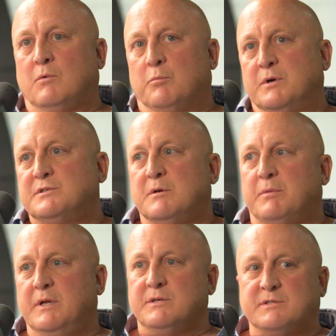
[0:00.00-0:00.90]
we'll bring
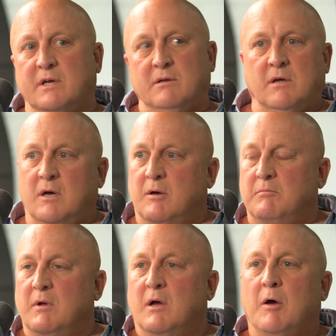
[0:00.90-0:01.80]
somebody in and say,
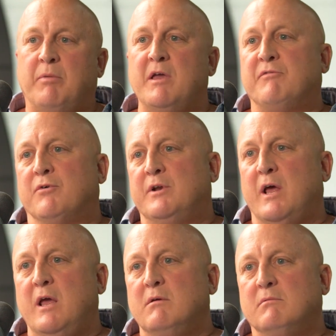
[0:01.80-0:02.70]
I'll pay you for a
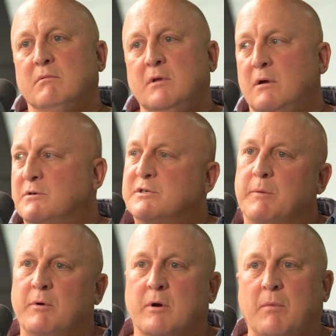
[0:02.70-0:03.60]
day. Here's a
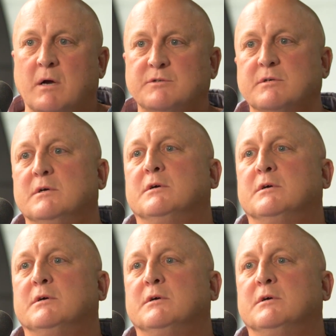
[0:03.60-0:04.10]
couple $100.